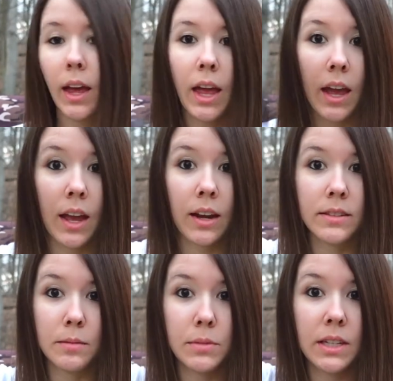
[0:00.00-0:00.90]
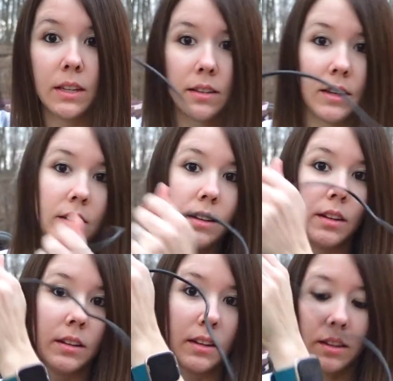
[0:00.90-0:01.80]
And as I'm digging,
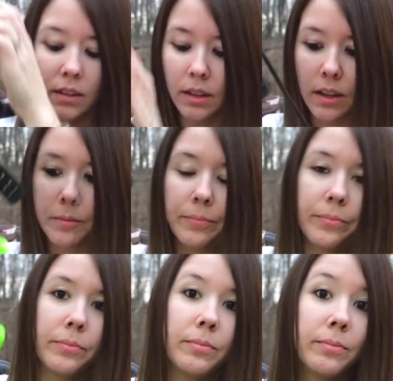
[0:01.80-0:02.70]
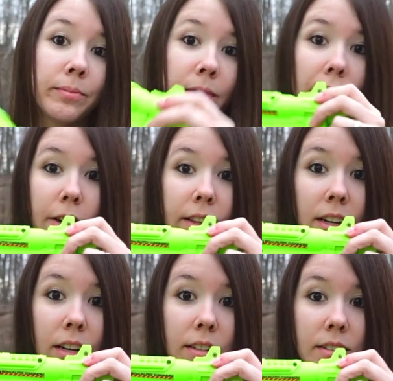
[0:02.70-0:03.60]
I find the
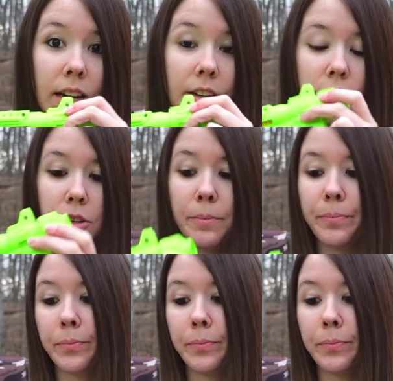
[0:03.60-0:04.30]
gun it's attached to.